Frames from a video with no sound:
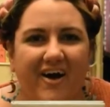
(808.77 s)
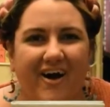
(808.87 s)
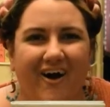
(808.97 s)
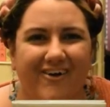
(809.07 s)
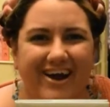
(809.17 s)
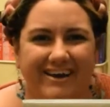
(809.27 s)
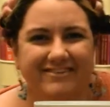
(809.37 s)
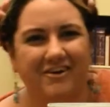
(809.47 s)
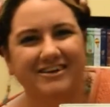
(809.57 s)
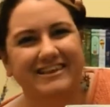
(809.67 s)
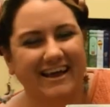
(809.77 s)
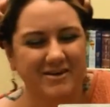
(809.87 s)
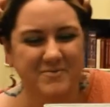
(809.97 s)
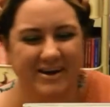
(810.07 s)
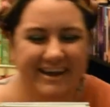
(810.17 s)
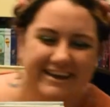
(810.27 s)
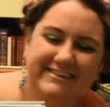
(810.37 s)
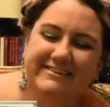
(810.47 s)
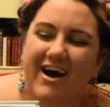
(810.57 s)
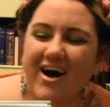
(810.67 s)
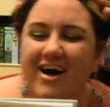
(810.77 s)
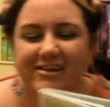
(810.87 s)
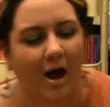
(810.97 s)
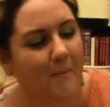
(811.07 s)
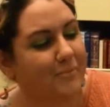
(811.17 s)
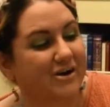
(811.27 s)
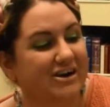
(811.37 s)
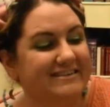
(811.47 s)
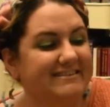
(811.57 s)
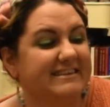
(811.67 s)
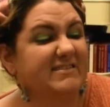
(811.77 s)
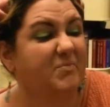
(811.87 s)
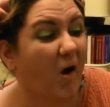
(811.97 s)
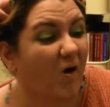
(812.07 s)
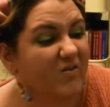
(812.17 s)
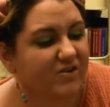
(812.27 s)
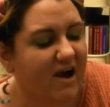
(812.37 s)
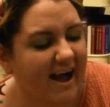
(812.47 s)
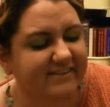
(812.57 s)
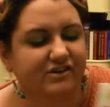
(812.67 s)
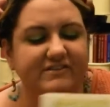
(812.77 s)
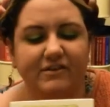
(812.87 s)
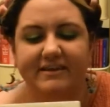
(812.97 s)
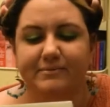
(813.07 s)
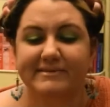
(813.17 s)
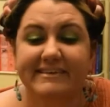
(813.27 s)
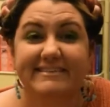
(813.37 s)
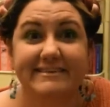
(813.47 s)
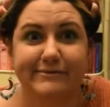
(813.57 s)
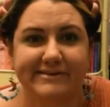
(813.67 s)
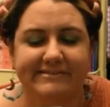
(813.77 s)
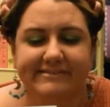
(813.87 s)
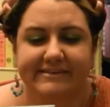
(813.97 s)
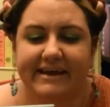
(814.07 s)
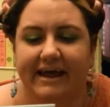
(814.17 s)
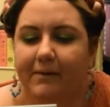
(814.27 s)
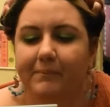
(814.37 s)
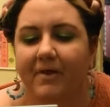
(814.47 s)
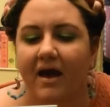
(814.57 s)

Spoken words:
Alright, so our second book is called Princess Pulverizer. So this one's a series again.